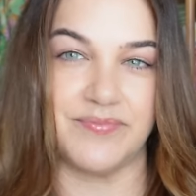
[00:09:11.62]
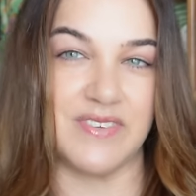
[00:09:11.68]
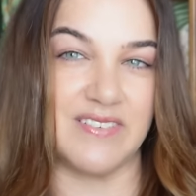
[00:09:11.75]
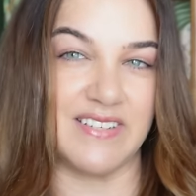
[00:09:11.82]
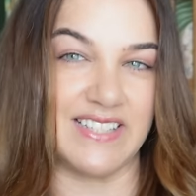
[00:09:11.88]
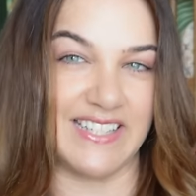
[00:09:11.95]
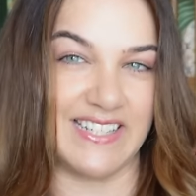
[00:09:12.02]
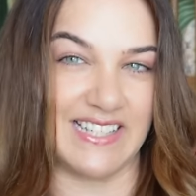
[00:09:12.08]

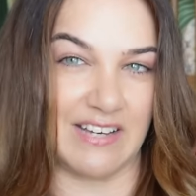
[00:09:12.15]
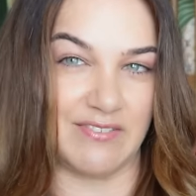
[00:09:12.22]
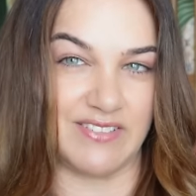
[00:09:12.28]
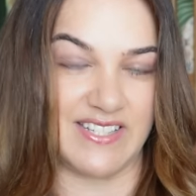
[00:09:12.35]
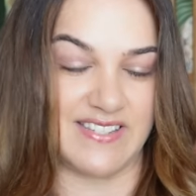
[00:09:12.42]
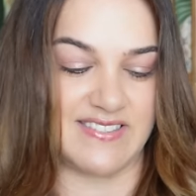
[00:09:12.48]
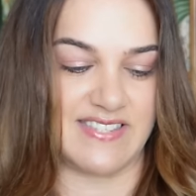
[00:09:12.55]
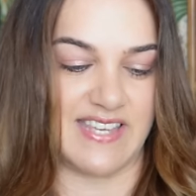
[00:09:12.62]
really
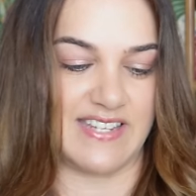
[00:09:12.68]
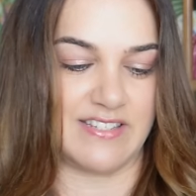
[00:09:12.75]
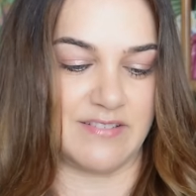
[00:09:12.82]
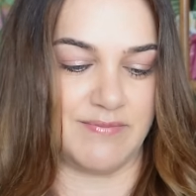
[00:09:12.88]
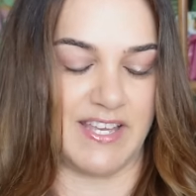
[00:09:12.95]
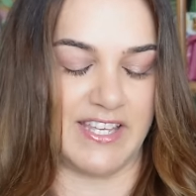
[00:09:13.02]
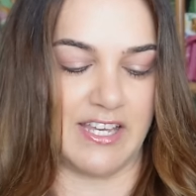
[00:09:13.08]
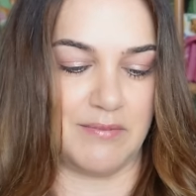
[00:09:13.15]
lovely set
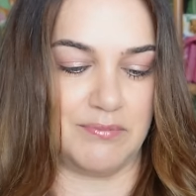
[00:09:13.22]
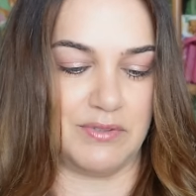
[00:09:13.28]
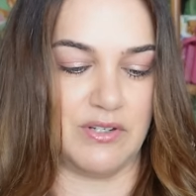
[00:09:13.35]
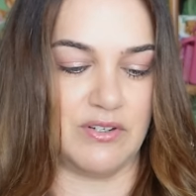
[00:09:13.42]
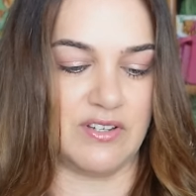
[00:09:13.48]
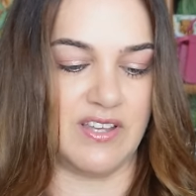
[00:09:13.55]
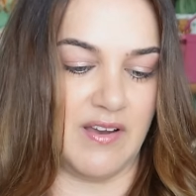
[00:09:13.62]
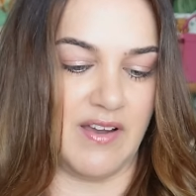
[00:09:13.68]
makeup
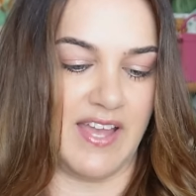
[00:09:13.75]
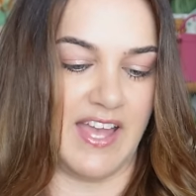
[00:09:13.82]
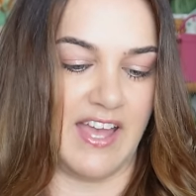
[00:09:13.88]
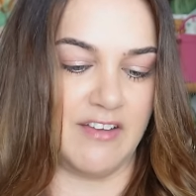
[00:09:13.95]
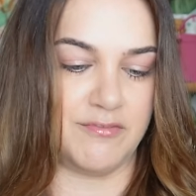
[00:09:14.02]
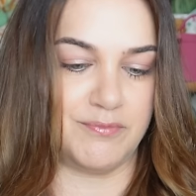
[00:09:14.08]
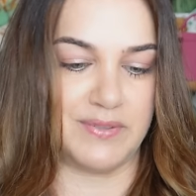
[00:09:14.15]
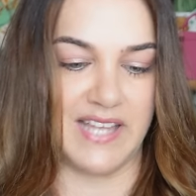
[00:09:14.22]
look. I
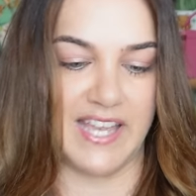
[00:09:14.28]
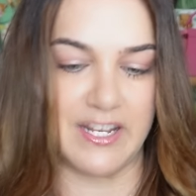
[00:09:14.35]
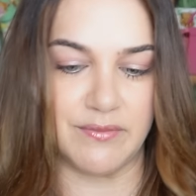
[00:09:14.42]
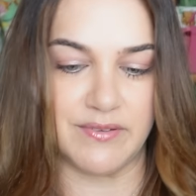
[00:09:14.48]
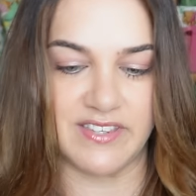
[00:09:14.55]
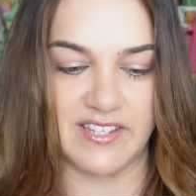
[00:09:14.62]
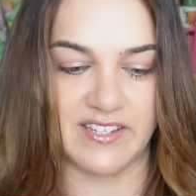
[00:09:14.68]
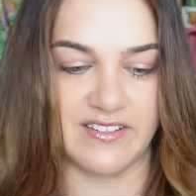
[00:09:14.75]
have played
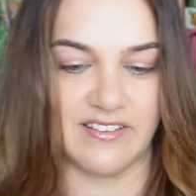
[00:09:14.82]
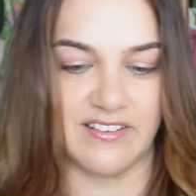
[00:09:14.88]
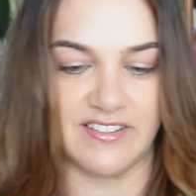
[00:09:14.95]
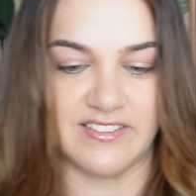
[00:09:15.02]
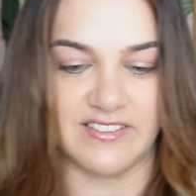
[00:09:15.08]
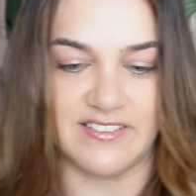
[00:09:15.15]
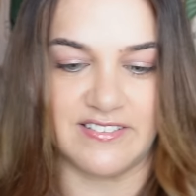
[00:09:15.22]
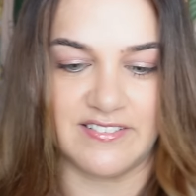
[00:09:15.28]
with it. I
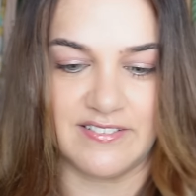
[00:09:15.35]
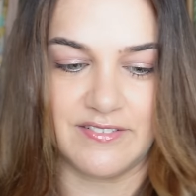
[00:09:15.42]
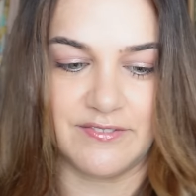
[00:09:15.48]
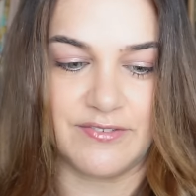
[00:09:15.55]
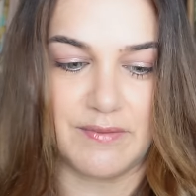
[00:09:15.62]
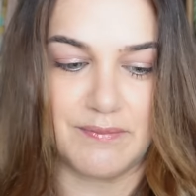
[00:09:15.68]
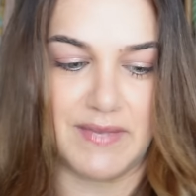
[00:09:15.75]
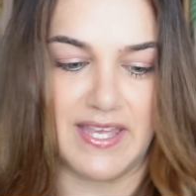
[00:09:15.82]
don't,
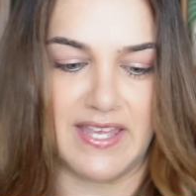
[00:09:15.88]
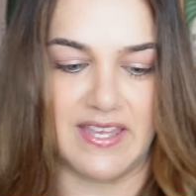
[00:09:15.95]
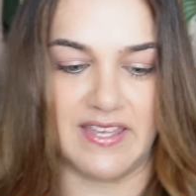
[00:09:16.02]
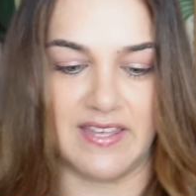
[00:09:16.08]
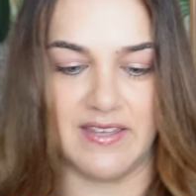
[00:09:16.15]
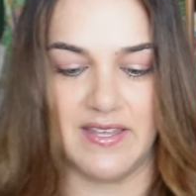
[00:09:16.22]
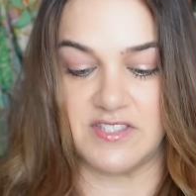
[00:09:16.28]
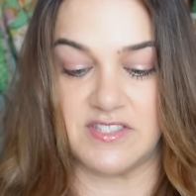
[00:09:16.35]
for
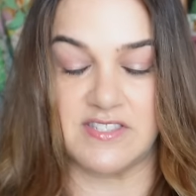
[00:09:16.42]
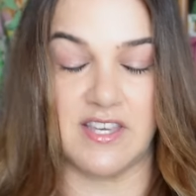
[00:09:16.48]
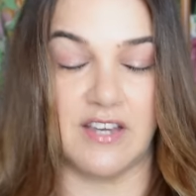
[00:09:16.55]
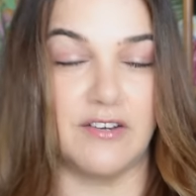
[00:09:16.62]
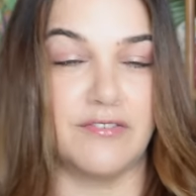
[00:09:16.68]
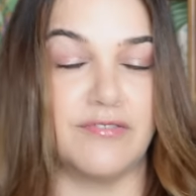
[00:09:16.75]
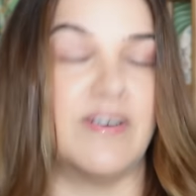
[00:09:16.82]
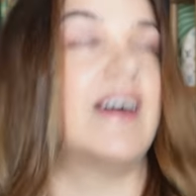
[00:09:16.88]
me
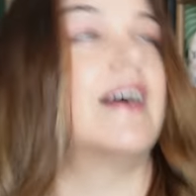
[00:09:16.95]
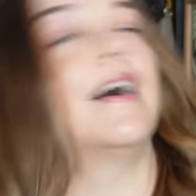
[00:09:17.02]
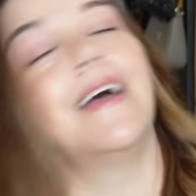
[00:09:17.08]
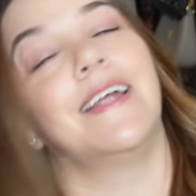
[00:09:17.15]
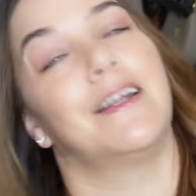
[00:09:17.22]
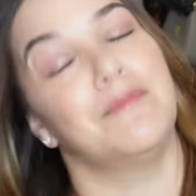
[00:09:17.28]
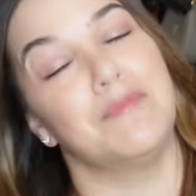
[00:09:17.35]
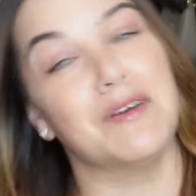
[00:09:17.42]
so far,
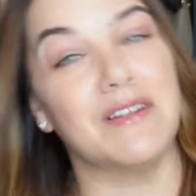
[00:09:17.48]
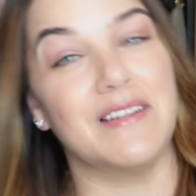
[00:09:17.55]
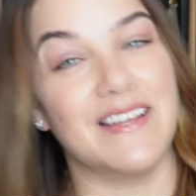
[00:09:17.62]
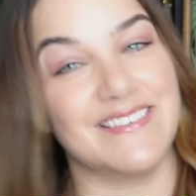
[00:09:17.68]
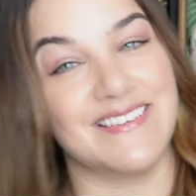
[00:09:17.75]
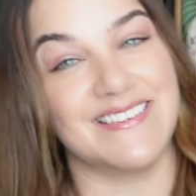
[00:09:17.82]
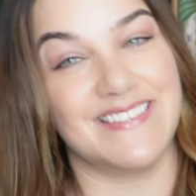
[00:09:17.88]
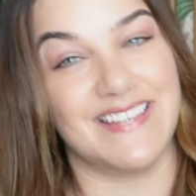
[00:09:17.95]
and I'm not,
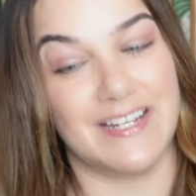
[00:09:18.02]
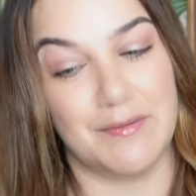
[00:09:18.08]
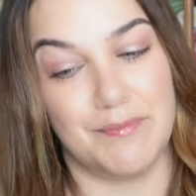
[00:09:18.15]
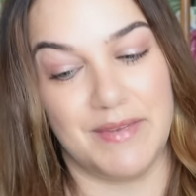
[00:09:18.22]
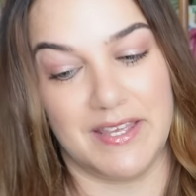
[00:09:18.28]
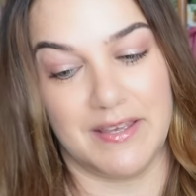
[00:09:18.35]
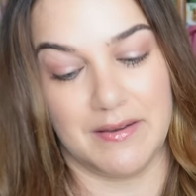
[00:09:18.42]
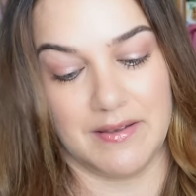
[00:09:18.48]
as I said,
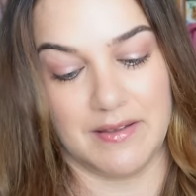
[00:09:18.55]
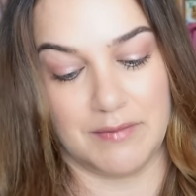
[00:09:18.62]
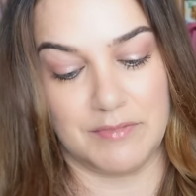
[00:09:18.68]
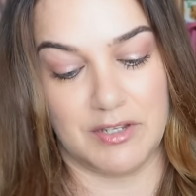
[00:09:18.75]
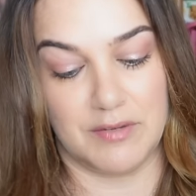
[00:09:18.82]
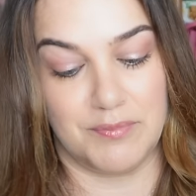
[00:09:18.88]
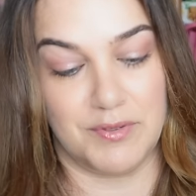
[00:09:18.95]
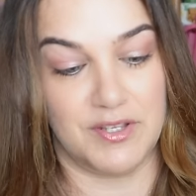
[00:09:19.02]
I'm
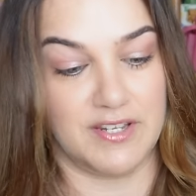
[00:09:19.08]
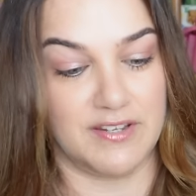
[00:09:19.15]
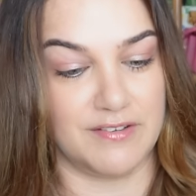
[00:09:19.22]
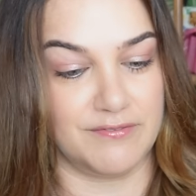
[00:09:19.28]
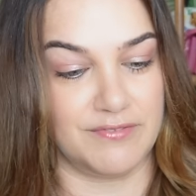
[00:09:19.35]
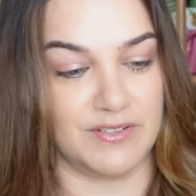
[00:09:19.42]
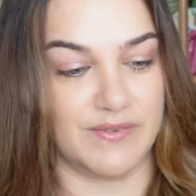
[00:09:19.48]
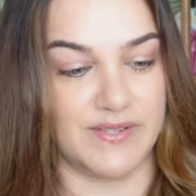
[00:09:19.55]
not a beauty
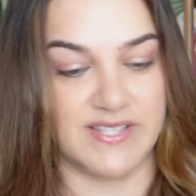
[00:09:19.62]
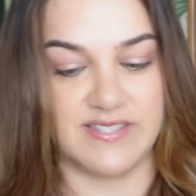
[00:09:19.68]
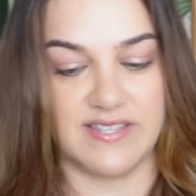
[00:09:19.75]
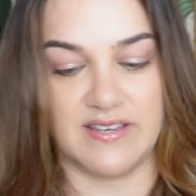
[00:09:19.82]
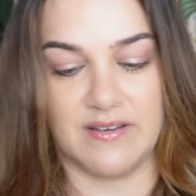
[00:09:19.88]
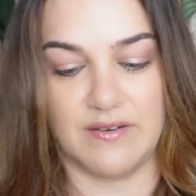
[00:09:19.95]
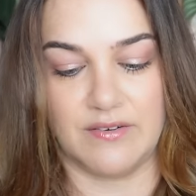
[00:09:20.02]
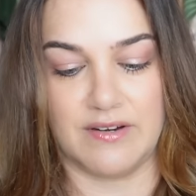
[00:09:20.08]

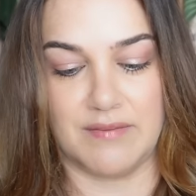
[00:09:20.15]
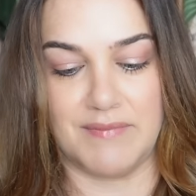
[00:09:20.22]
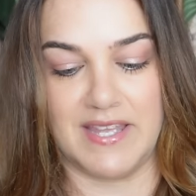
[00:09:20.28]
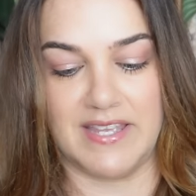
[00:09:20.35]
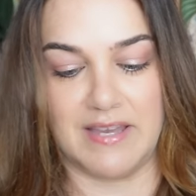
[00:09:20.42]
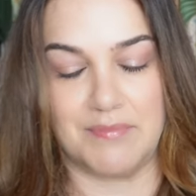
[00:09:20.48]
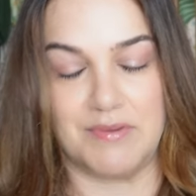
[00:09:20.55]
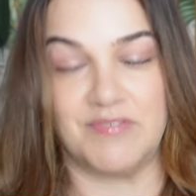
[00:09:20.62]
influencer or a
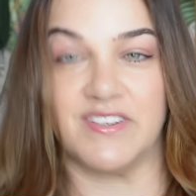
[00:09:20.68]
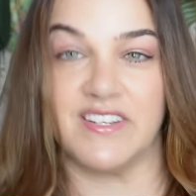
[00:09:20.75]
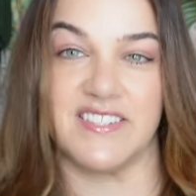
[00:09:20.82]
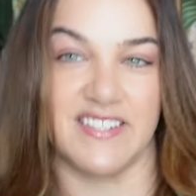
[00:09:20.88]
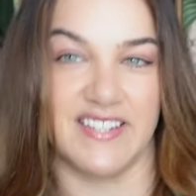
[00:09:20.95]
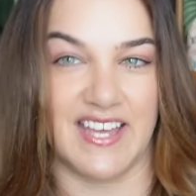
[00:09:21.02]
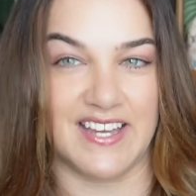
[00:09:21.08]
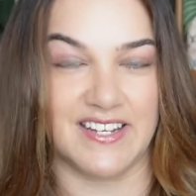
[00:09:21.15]
makeup
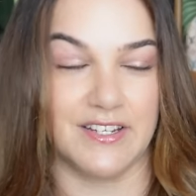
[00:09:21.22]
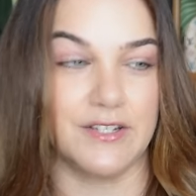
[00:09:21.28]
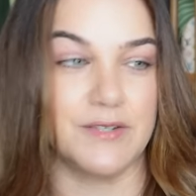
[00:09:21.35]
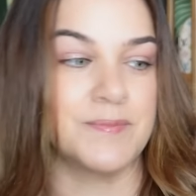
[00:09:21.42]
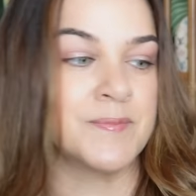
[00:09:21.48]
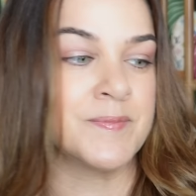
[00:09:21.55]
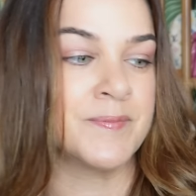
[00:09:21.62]
aficionado.